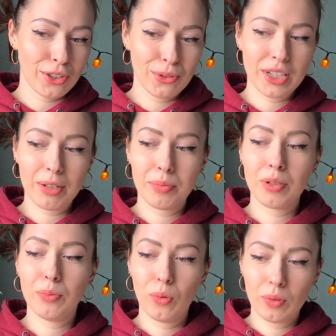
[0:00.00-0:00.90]
for you
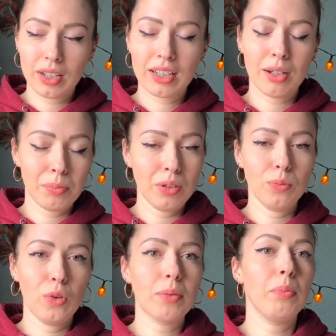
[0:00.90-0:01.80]
couple
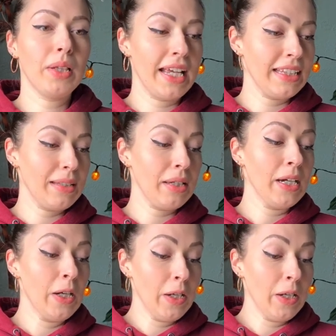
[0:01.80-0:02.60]
more plenty